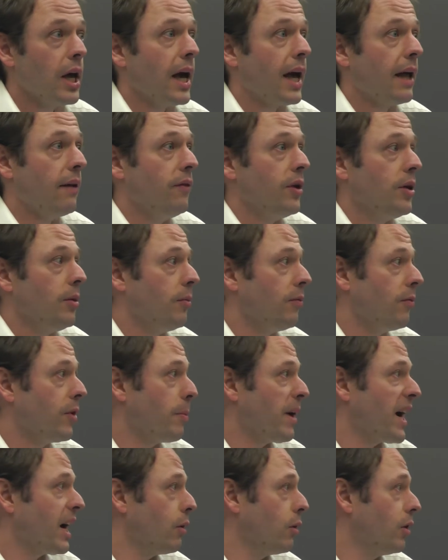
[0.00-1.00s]
and
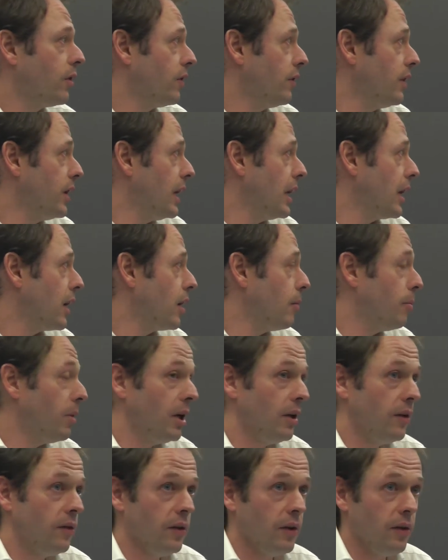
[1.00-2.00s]
the powers and the
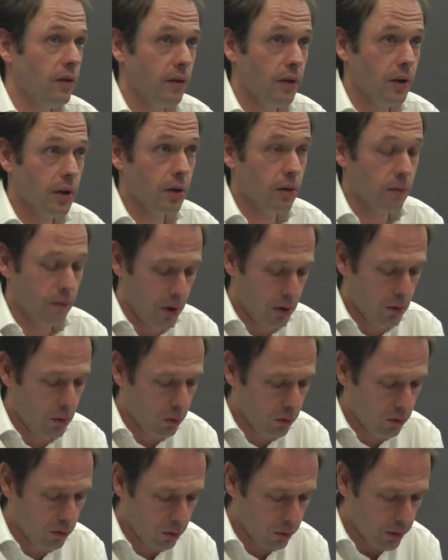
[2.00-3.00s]
liabilities and the
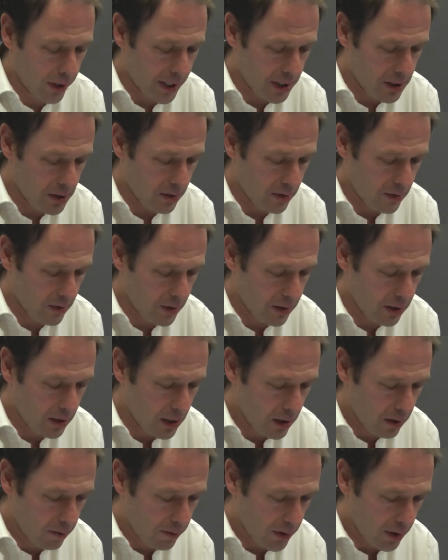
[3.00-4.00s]
causal agency
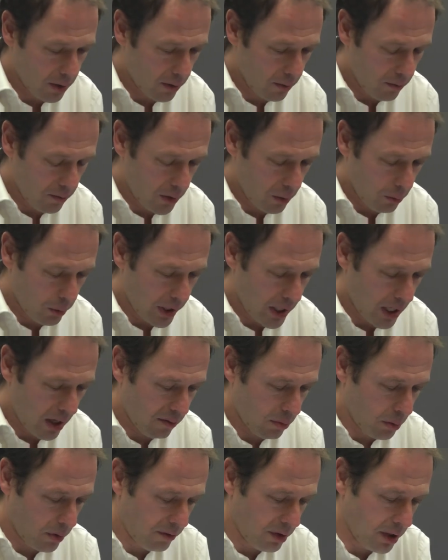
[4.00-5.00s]
that we
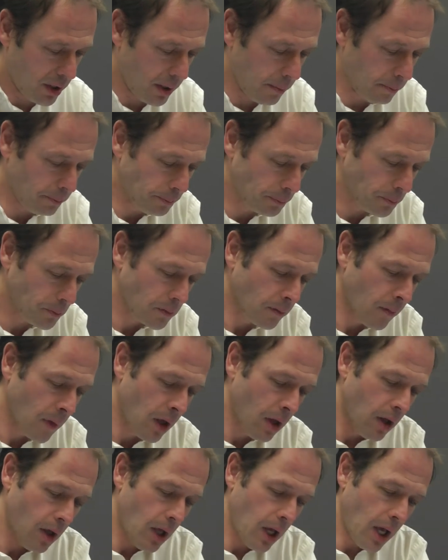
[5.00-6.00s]
have within it.
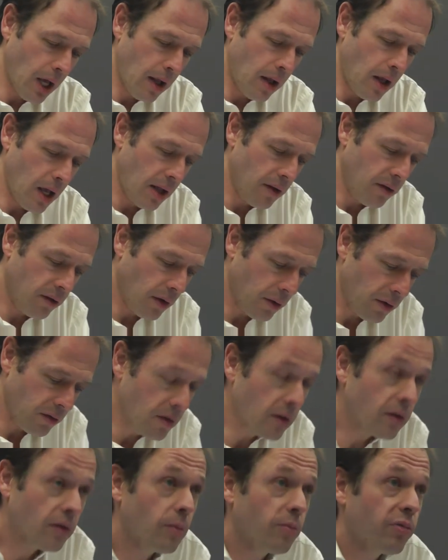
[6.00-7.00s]
And so it's
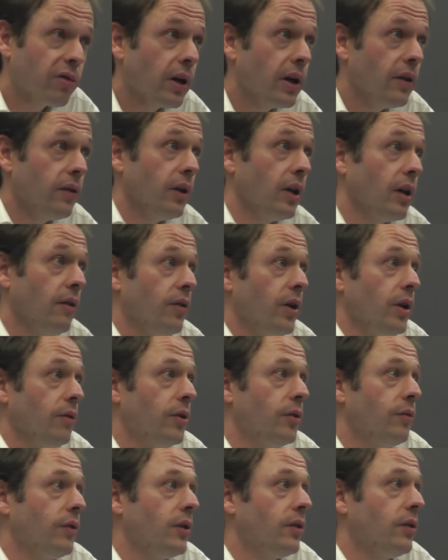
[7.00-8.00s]
not surprising, I think,
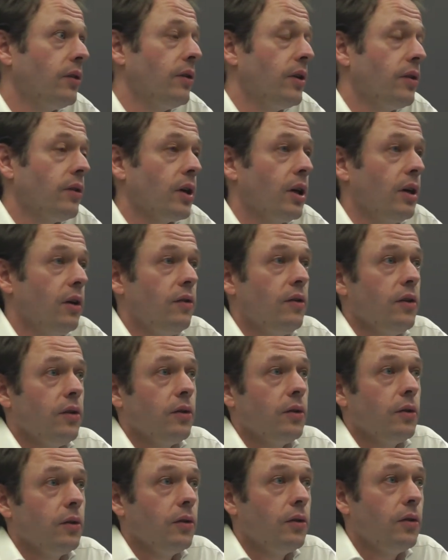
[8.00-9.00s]
that this kind of
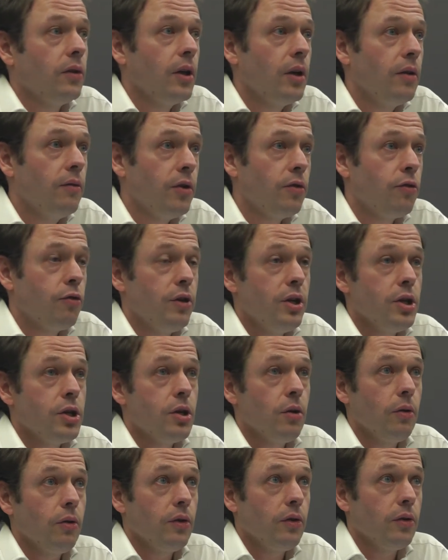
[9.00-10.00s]
discourse, this
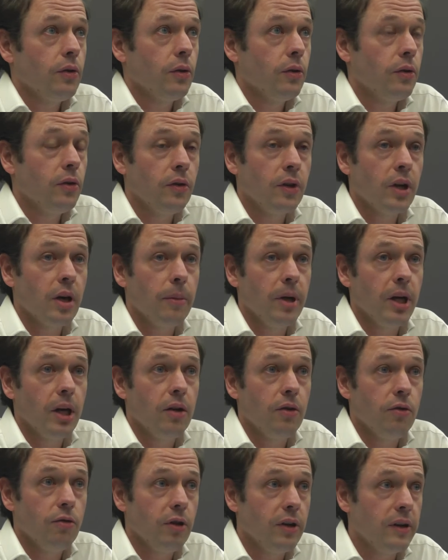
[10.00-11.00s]
traditional discourse, is coming
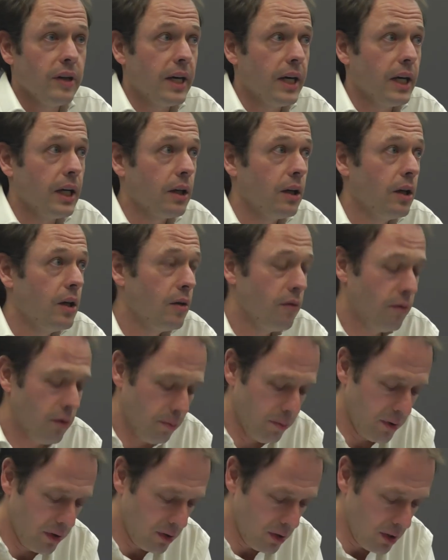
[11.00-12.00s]
under attack
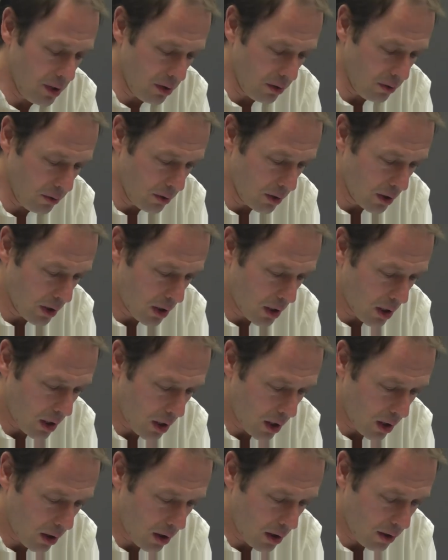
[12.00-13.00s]
from this new
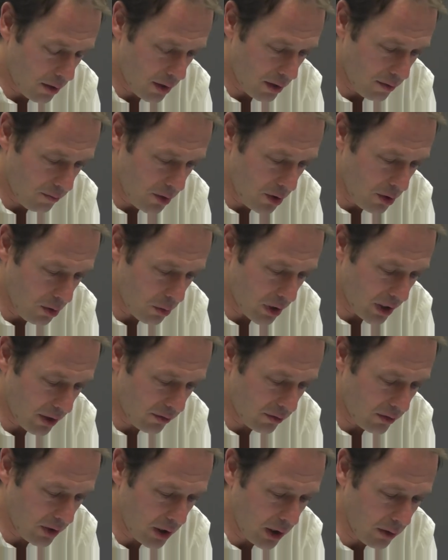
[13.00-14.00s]
way
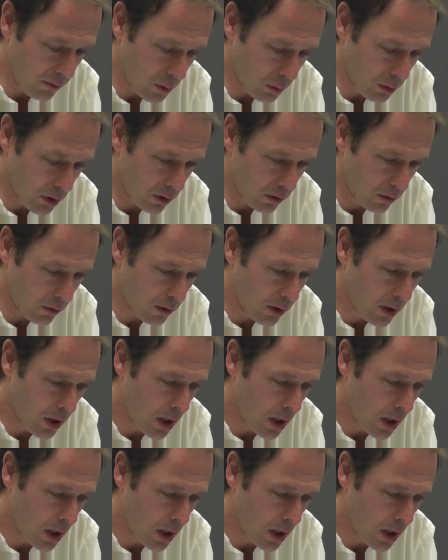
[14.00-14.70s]
of seeing the world.